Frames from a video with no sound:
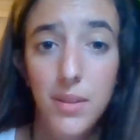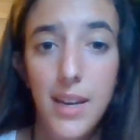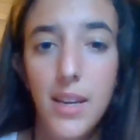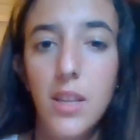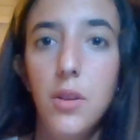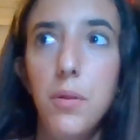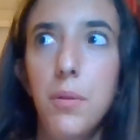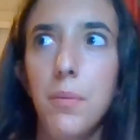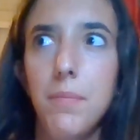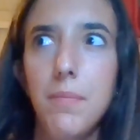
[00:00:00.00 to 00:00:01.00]
Like
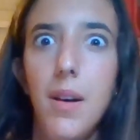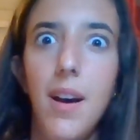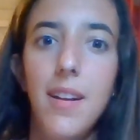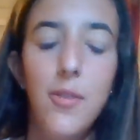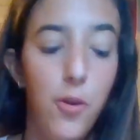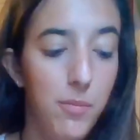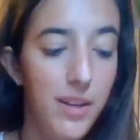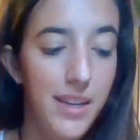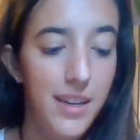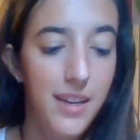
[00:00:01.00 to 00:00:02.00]
you
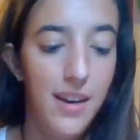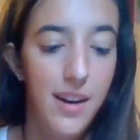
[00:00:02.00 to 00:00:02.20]
normally,